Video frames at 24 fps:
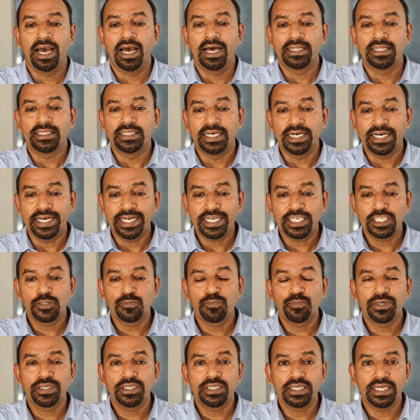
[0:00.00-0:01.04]
the
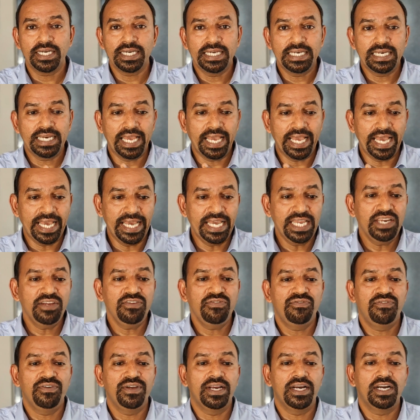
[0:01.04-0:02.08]
expert in any
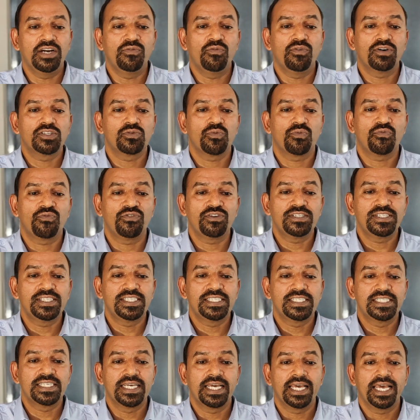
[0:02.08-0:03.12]
field was
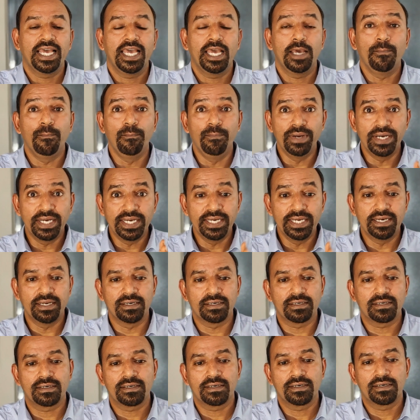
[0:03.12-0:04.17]
once a
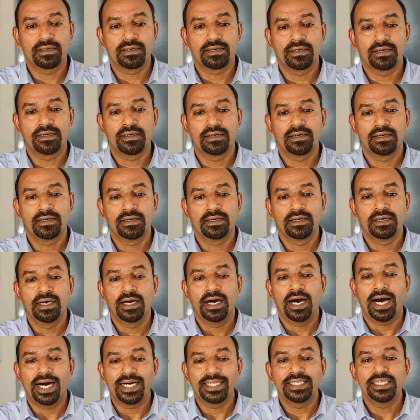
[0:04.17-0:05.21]
beginner.
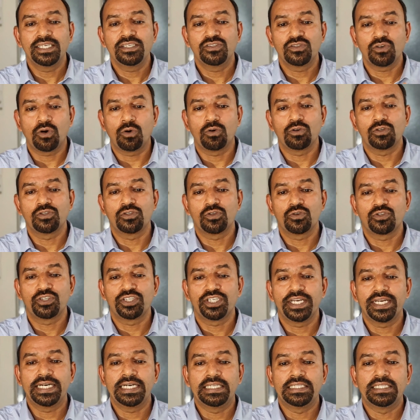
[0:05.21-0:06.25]
Others also
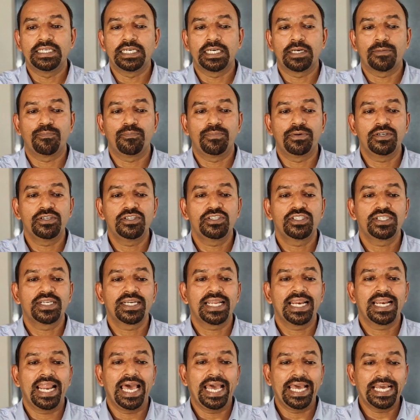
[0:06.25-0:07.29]
shared their
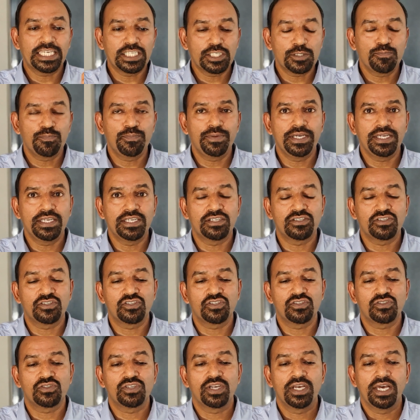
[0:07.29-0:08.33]
personal
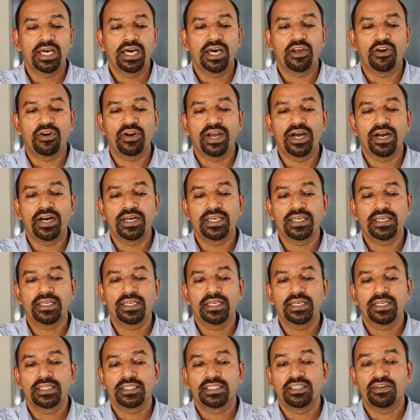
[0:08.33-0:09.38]
experiences regarding
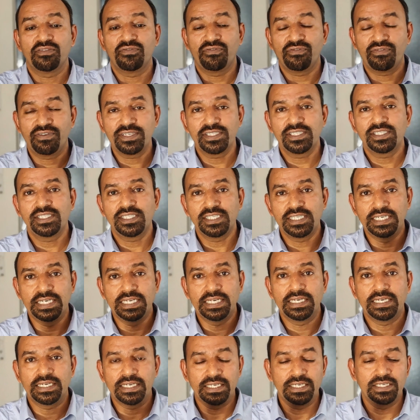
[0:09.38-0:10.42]
the first
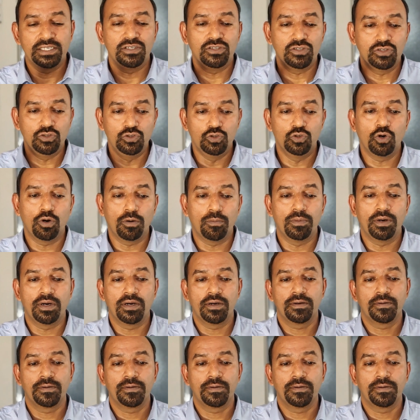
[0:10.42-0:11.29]
day in job.